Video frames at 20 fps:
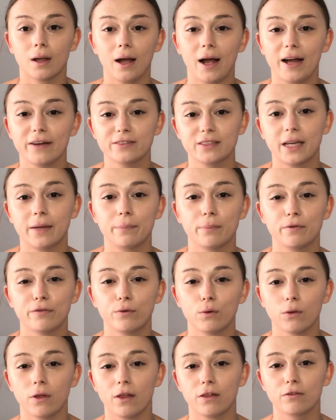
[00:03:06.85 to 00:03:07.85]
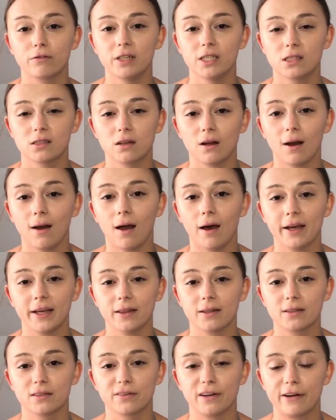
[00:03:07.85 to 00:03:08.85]
I have said before that the reason I
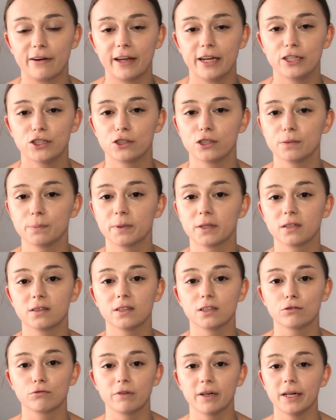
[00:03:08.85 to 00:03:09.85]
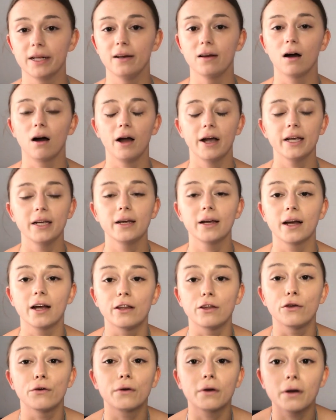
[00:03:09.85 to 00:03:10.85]
like this foundation is because it's really light,
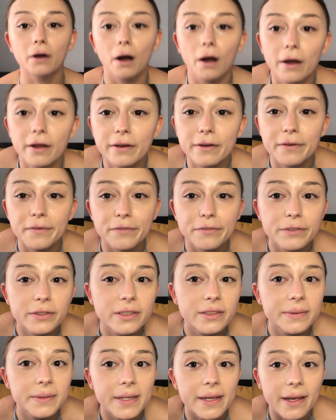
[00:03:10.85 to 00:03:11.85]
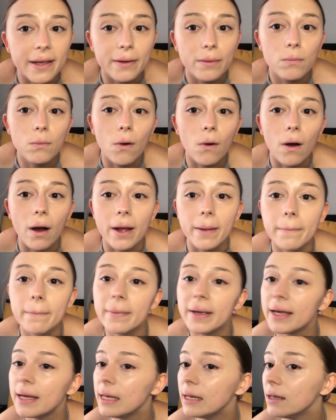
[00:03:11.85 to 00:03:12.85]
and you can kind of see what I
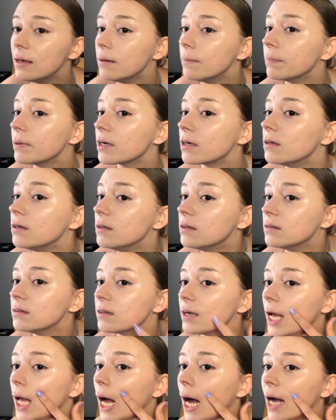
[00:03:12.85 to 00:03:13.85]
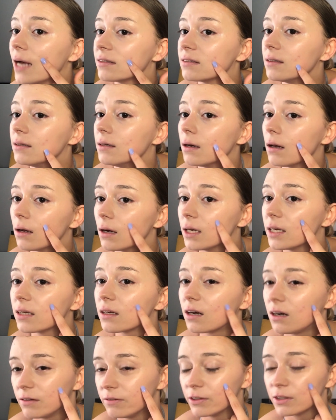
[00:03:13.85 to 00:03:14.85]
mean because it hasn't like
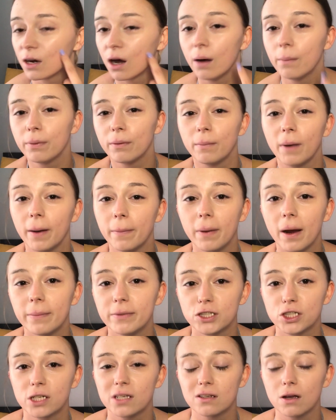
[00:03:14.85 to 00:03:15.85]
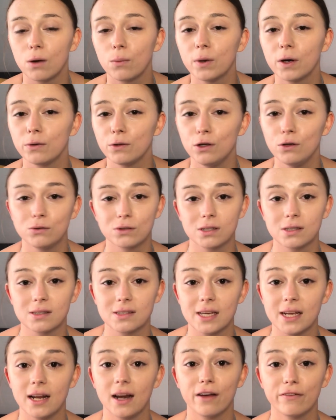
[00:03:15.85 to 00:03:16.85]
covered up my blemishes. I will use
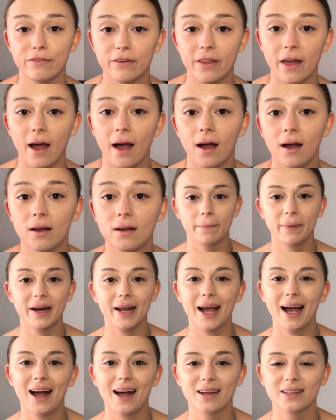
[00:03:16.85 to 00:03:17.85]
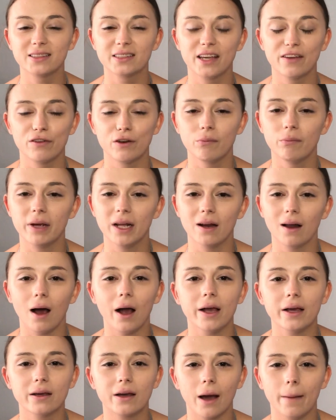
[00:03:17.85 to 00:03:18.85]
concealer for that, but it has given me
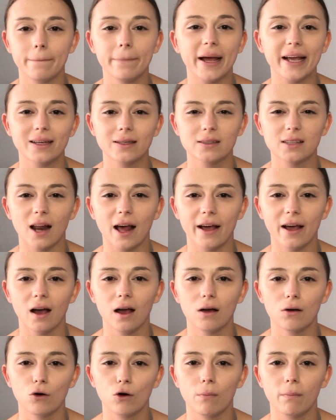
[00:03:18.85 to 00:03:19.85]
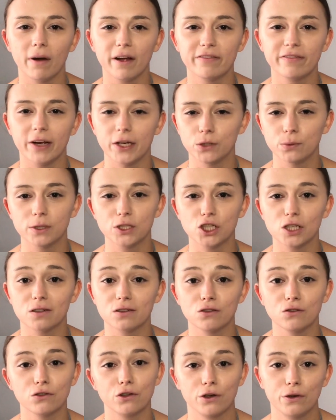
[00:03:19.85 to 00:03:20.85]
like a base layer on my face which
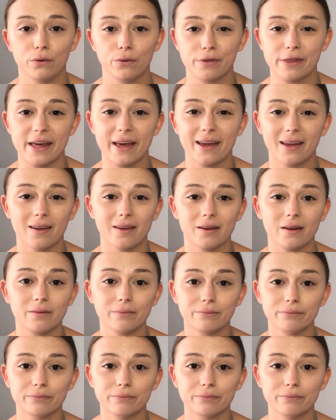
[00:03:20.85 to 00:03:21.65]
isn't too thick,